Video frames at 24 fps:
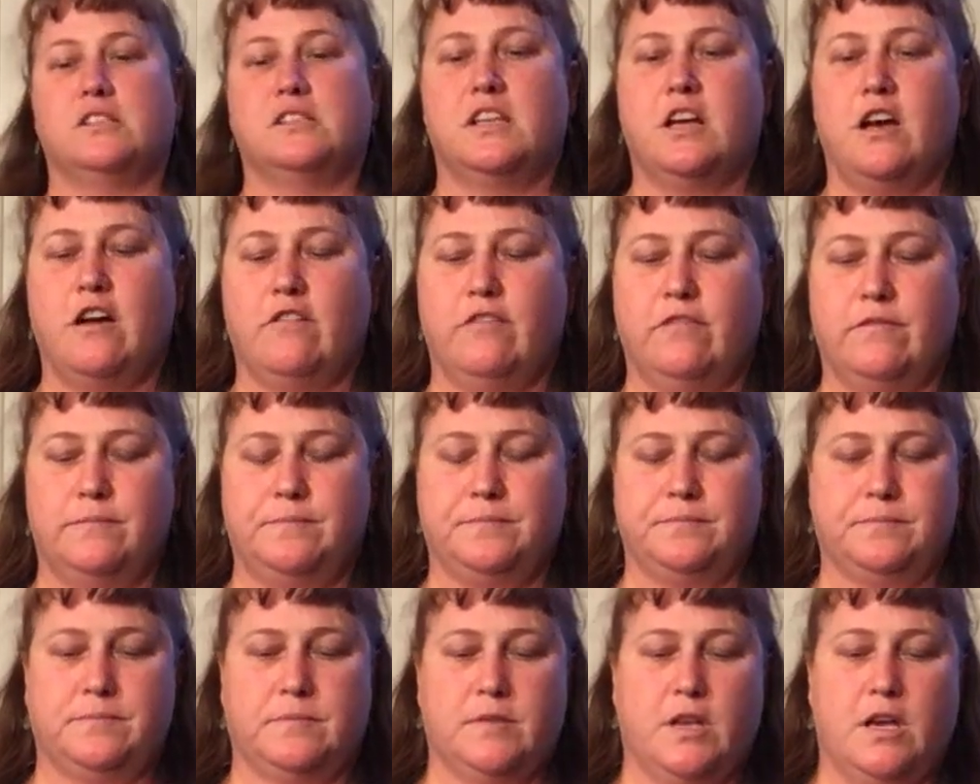stuff.
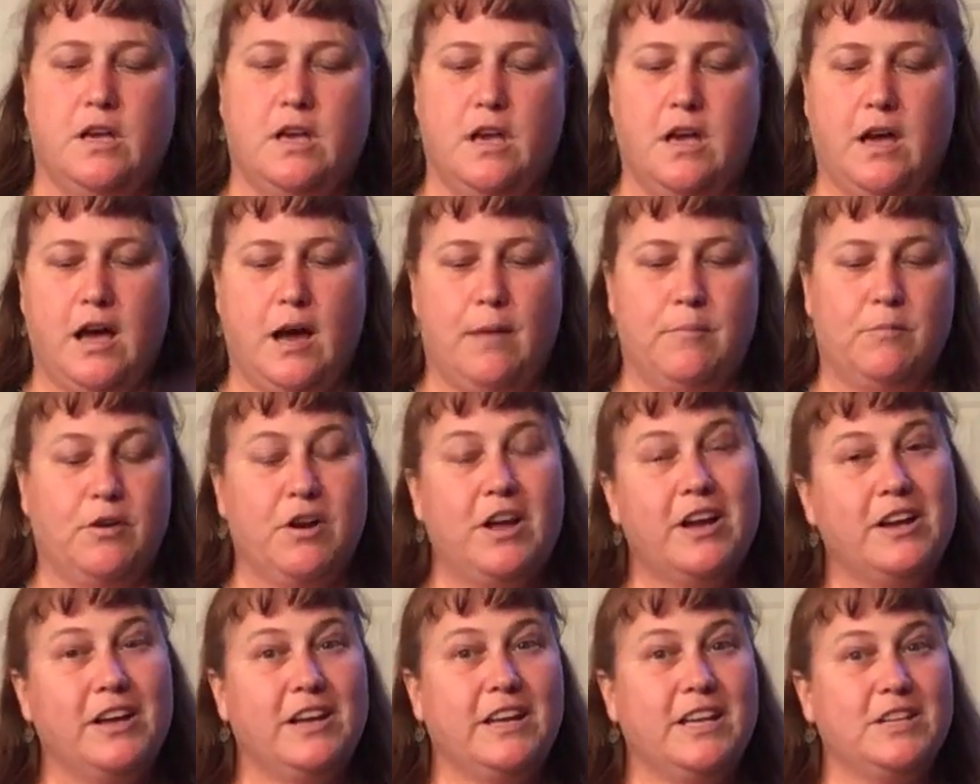We're
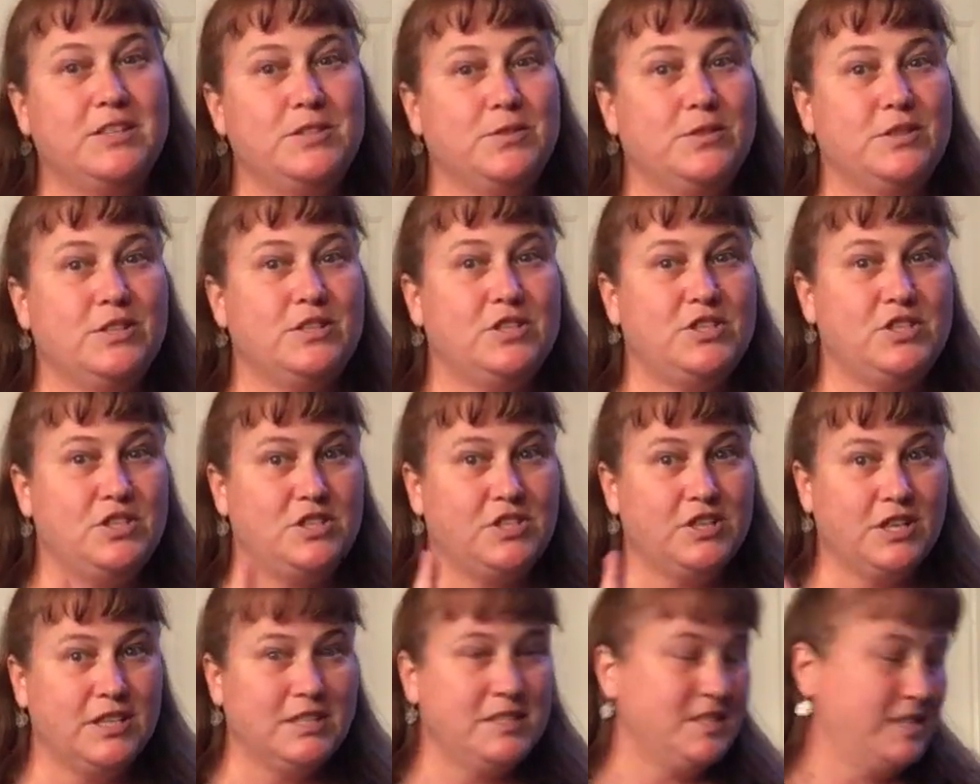not going to get to it
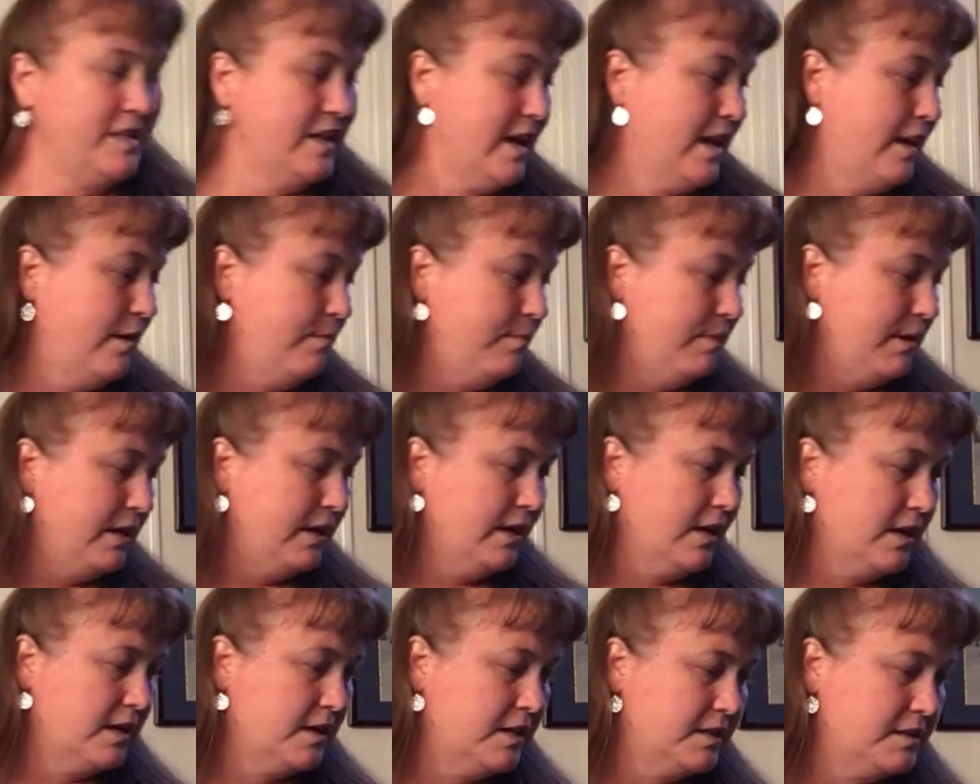just yet
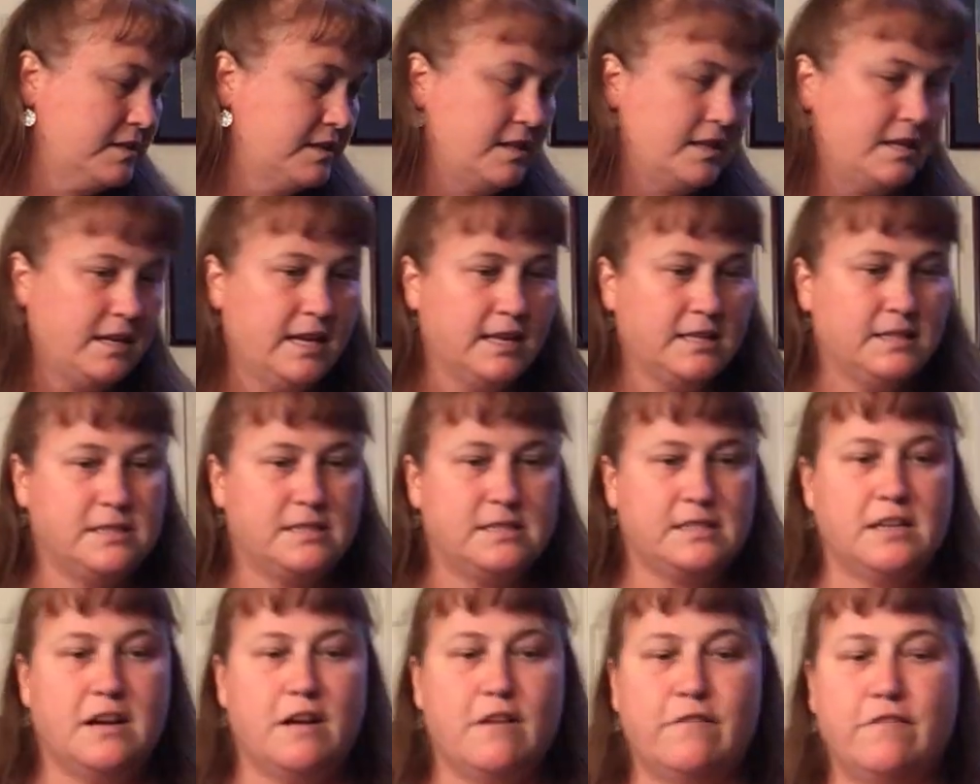because the next
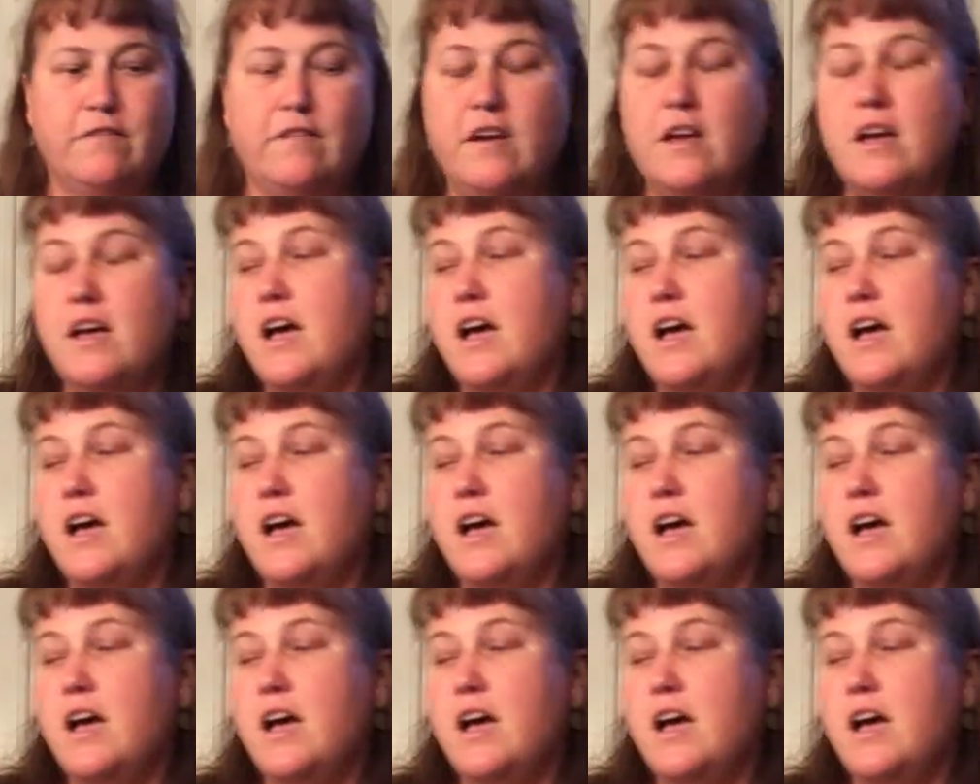stuff,